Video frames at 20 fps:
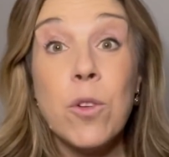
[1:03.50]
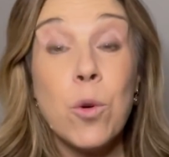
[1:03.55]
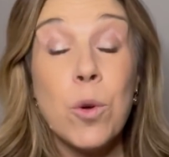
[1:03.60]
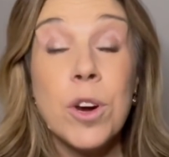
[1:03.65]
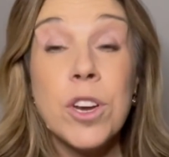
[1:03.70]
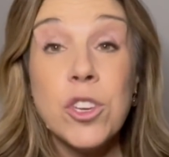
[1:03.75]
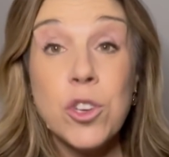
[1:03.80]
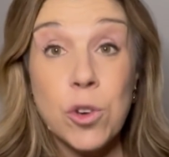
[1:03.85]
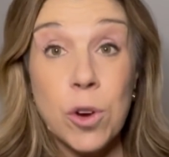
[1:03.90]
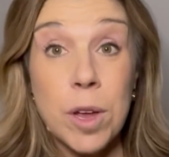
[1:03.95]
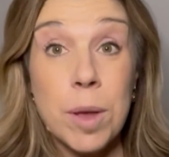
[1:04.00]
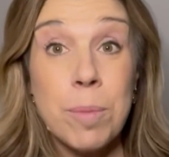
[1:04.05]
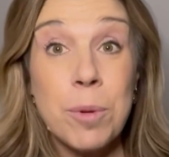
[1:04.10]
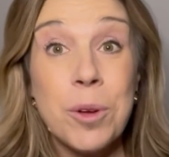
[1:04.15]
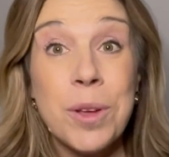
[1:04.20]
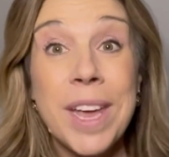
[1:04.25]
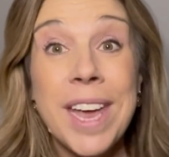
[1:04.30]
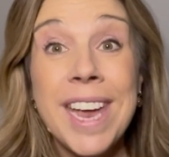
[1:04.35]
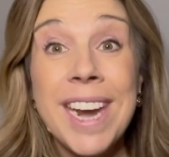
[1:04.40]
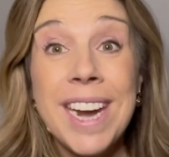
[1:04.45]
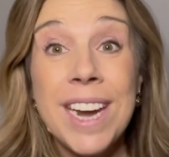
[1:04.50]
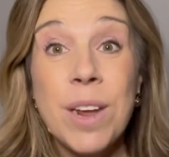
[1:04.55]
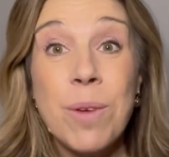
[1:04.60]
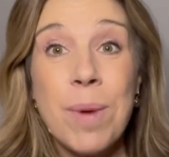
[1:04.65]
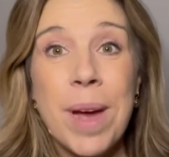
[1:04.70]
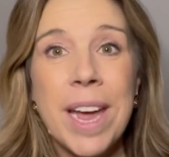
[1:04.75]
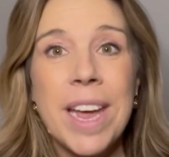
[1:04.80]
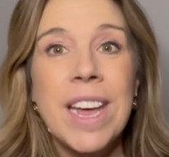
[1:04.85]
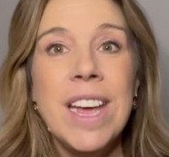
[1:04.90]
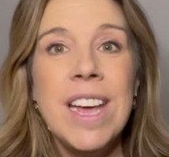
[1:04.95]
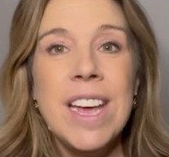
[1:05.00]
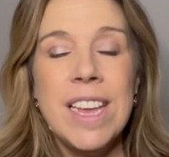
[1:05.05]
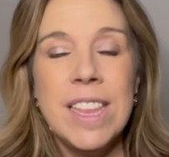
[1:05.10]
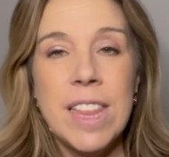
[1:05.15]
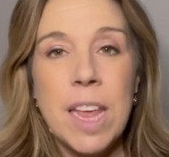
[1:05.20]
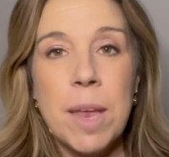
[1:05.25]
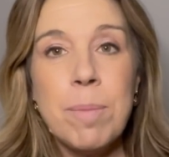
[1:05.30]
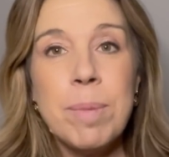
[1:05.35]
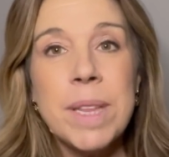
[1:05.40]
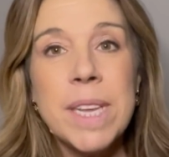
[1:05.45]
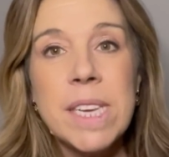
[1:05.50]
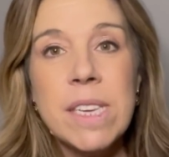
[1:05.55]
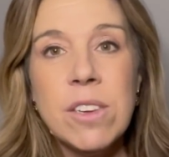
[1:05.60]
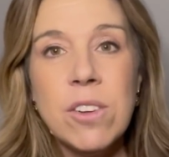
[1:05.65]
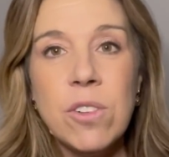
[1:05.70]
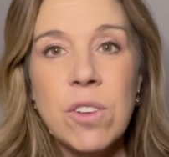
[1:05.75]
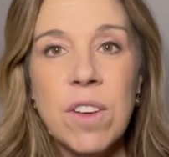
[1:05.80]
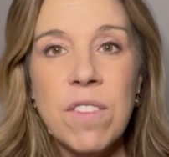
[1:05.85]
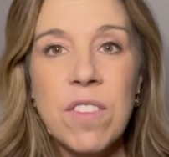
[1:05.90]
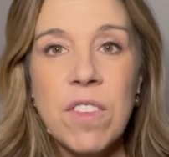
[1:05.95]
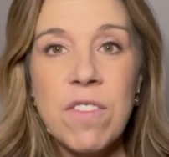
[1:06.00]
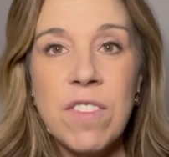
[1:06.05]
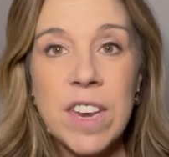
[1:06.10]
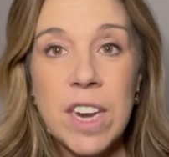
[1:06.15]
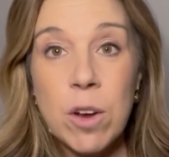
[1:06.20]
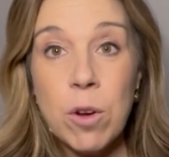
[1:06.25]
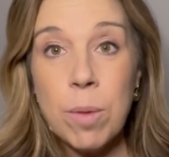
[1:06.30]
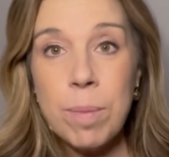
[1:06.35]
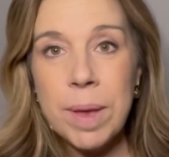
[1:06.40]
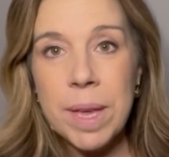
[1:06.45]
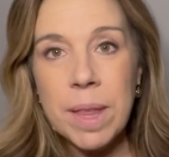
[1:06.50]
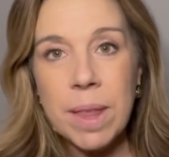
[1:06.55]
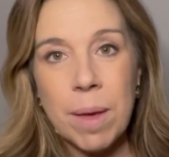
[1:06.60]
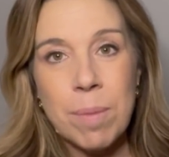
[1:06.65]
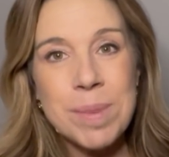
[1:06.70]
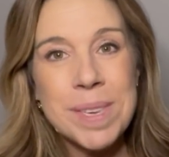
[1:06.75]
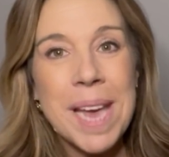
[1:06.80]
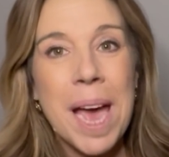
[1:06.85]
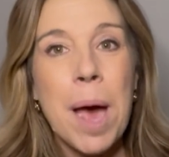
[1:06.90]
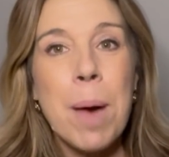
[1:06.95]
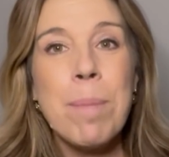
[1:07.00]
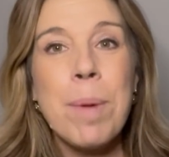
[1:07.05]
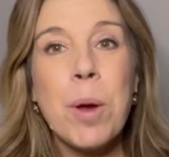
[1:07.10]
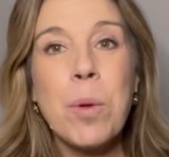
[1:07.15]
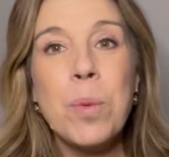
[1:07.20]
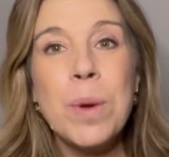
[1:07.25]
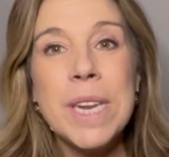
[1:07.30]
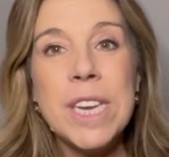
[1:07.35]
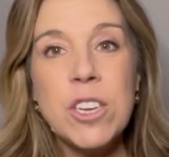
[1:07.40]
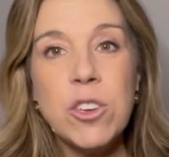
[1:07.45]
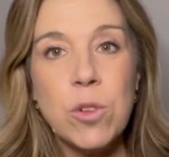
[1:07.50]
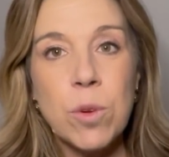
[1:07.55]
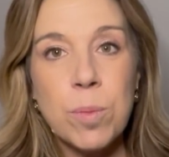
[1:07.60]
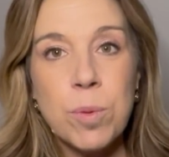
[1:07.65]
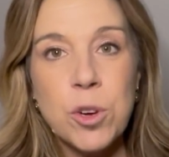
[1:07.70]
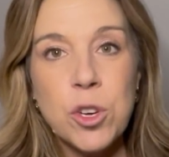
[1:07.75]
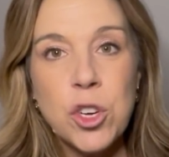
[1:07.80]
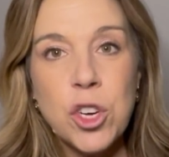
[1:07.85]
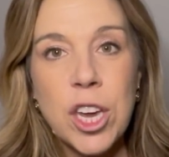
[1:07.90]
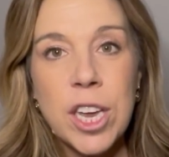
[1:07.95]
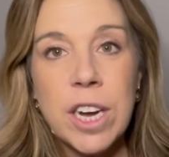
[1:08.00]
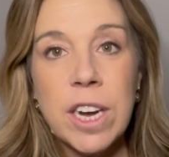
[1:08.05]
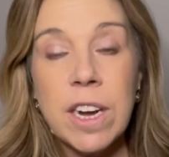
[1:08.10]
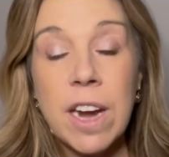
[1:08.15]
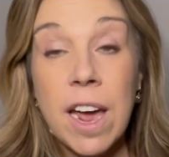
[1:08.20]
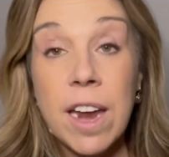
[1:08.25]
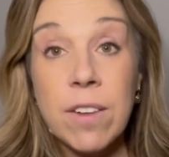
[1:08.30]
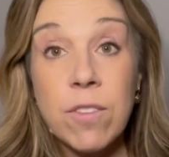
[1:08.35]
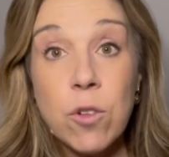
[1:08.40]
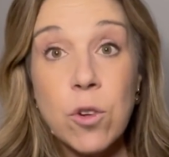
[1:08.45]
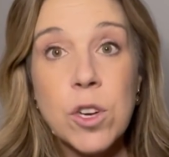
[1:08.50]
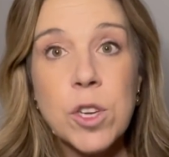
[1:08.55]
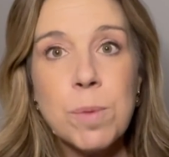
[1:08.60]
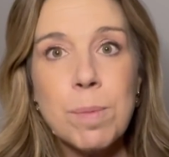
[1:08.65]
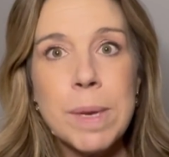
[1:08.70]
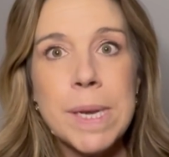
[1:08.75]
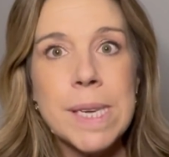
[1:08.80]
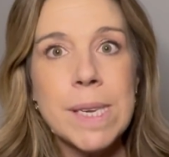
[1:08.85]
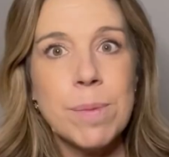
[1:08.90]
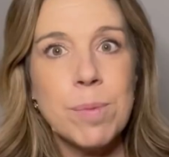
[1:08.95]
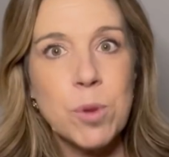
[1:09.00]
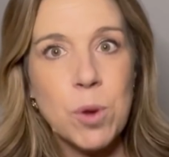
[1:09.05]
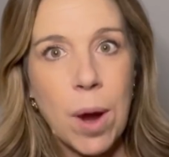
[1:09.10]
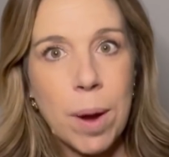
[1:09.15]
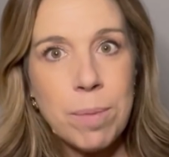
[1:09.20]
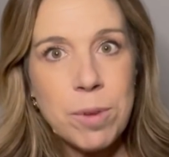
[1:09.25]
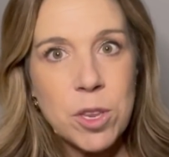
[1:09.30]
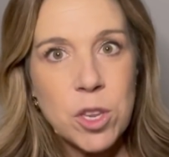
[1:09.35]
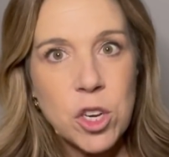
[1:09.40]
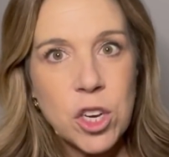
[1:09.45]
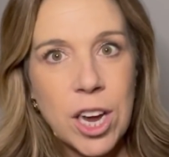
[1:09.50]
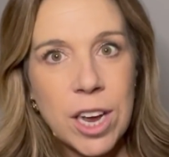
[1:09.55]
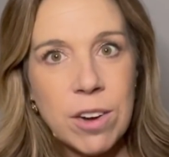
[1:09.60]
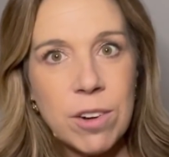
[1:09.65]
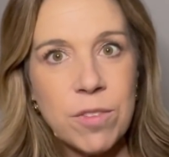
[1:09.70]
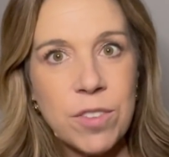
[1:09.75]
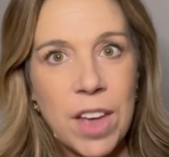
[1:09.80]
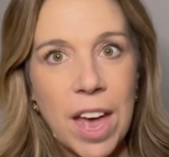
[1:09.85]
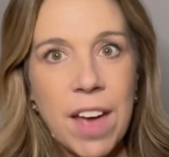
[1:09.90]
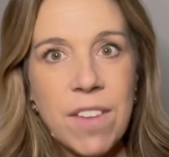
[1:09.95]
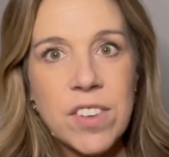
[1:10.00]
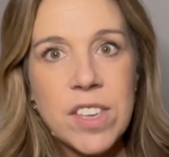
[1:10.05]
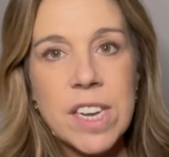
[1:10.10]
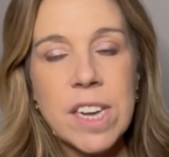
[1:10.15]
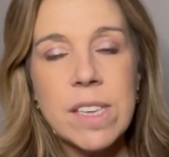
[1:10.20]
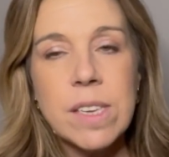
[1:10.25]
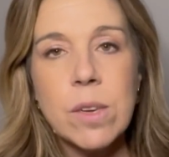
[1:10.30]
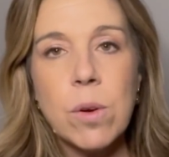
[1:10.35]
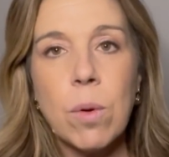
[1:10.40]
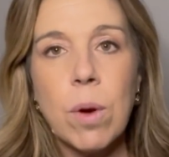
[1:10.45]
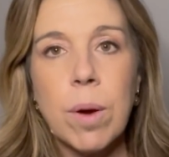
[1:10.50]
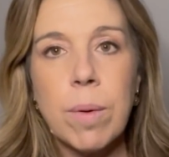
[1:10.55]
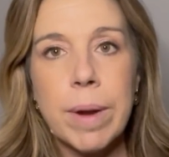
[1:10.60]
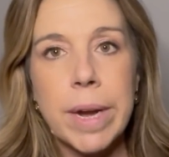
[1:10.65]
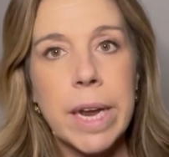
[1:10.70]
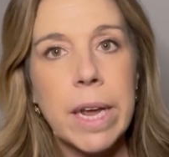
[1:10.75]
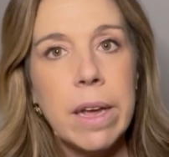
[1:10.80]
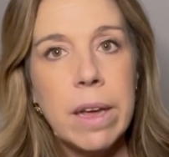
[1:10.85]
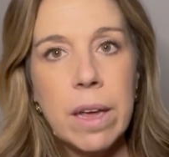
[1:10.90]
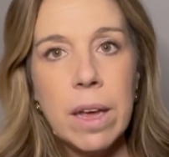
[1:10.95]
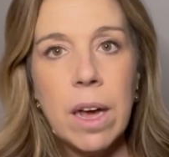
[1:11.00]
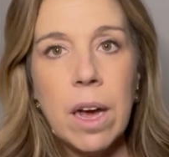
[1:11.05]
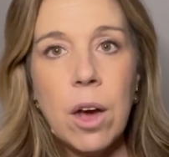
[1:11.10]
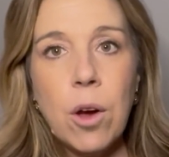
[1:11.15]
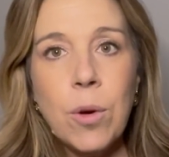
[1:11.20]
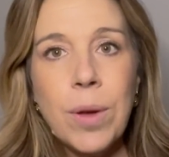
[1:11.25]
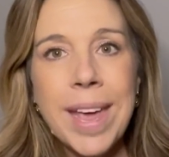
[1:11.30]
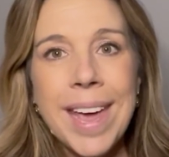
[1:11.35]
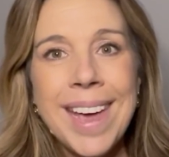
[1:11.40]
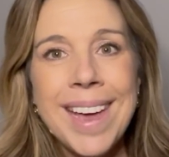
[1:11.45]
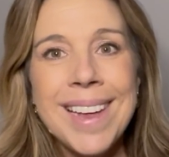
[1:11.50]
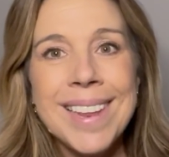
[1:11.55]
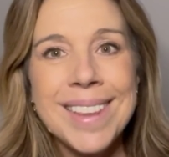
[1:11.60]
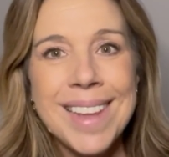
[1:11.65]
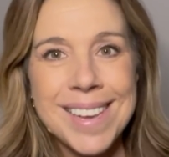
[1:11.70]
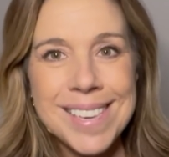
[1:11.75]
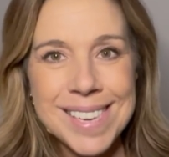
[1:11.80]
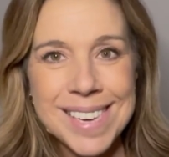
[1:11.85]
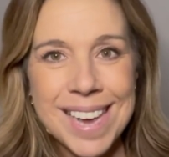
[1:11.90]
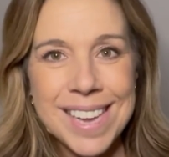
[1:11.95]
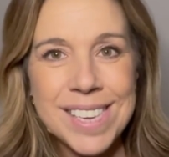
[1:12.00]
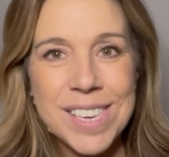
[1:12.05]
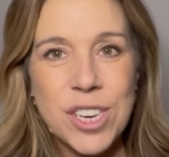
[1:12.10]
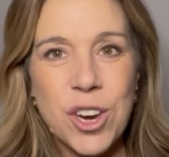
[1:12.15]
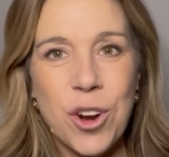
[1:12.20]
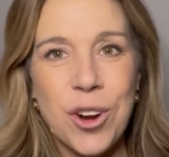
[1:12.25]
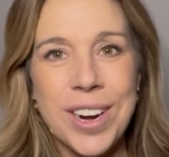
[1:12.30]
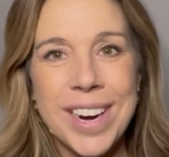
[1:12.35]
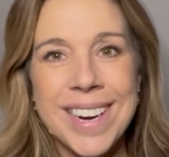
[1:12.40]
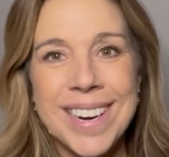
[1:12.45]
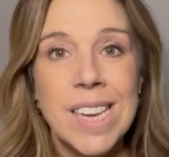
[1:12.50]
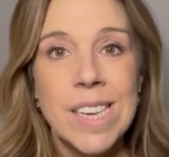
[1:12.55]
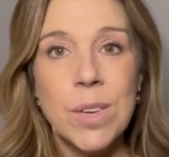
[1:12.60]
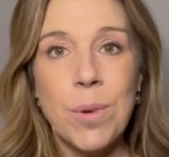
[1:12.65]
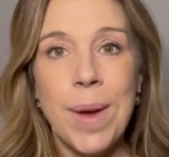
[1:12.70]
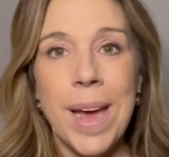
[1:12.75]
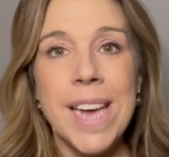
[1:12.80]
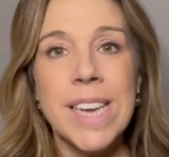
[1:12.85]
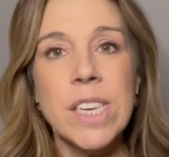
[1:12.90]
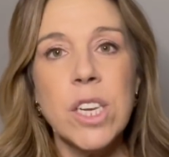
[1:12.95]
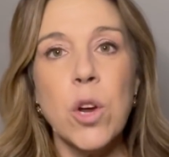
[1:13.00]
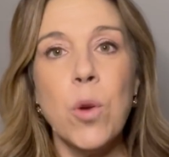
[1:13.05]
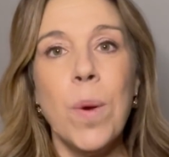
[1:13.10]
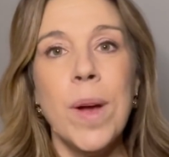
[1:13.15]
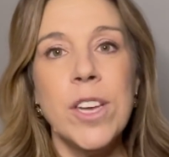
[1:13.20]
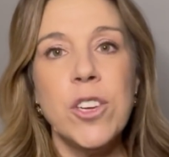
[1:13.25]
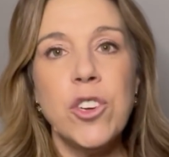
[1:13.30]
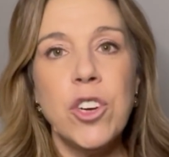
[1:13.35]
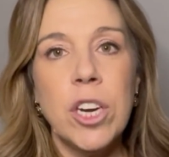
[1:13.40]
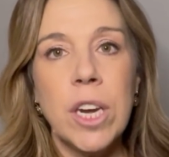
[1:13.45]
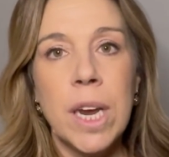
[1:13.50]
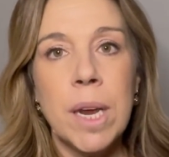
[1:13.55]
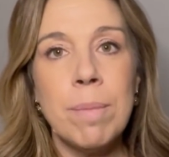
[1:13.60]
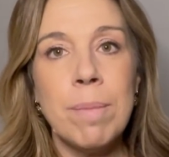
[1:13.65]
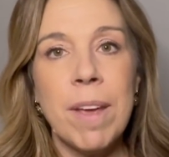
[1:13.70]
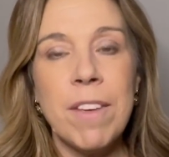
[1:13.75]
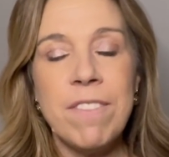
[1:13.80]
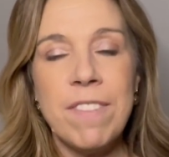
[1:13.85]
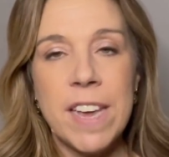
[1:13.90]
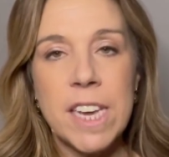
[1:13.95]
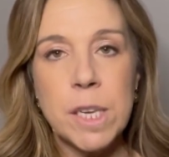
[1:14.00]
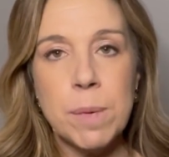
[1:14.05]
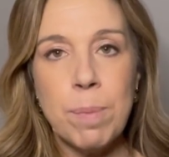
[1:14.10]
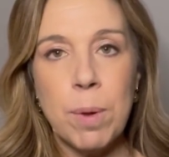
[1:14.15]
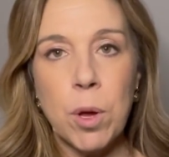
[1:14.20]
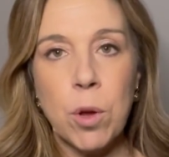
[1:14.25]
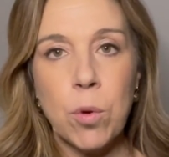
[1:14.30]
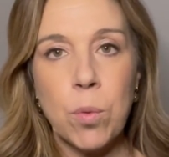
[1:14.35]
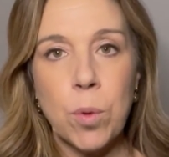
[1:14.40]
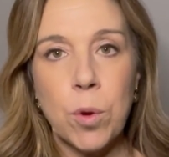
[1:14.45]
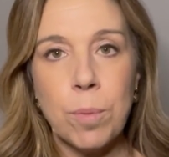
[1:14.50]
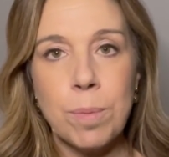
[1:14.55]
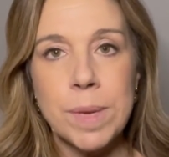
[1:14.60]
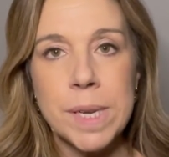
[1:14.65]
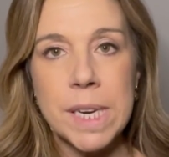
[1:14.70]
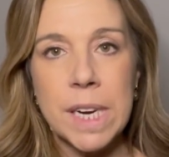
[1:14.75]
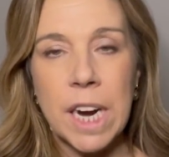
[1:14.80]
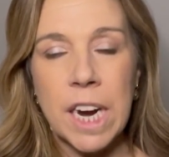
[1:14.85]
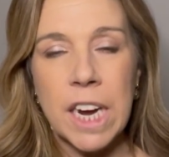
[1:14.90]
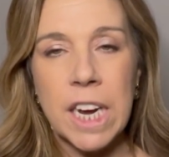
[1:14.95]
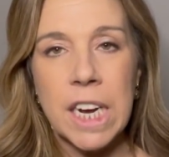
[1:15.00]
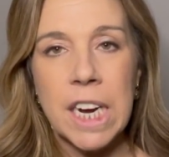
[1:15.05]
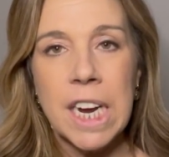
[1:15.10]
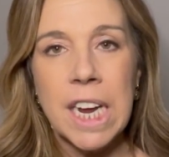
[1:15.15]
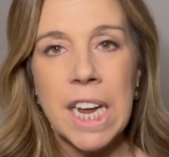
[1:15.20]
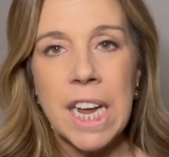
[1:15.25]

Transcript: or enjoyable in any way, then please do give the video a big thumbs up. I really do appreciate it. And of course, please subscribe to the channel if you haven't done so already. Okay, let's get started. So, I asked a question in my Facebook group tonight